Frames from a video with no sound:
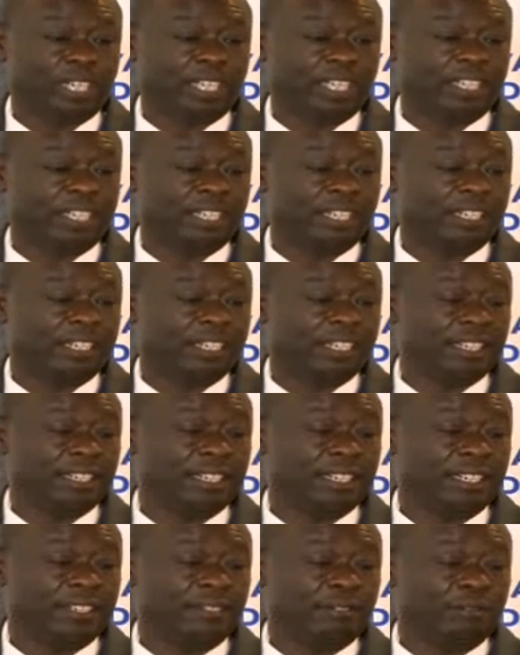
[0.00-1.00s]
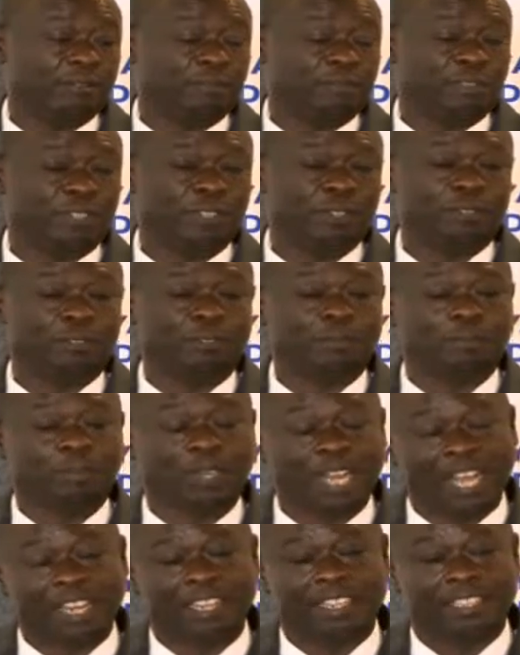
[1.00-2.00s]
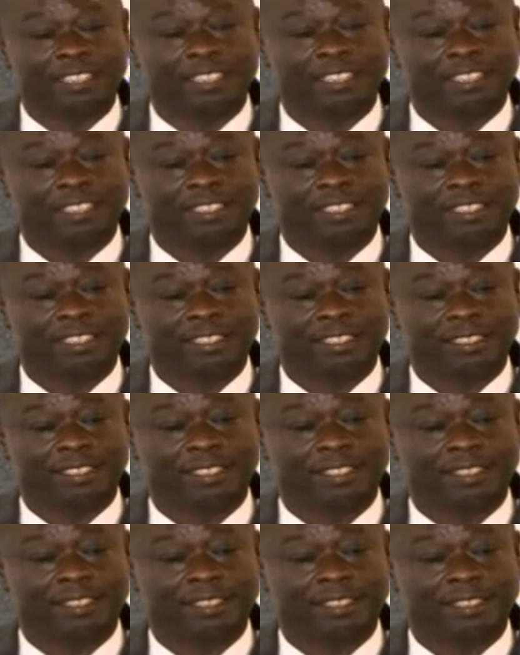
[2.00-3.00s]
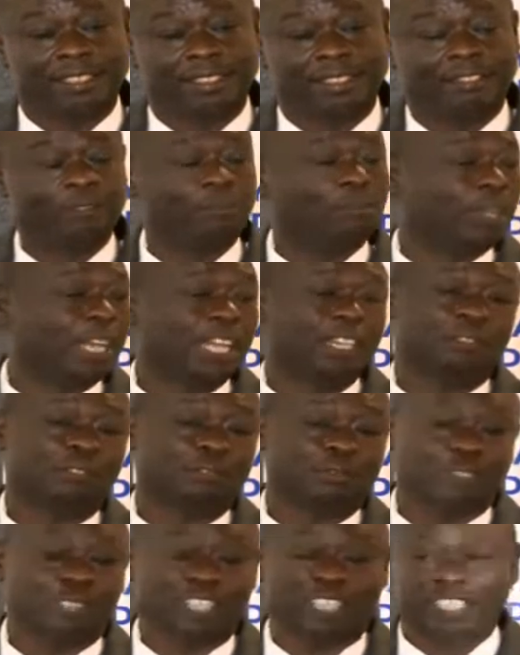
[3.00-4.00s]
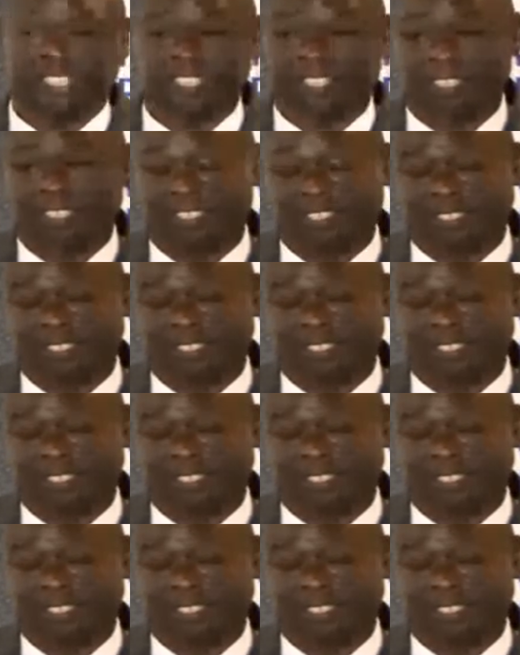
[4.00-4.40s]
when you fail to plan, you plan to fail.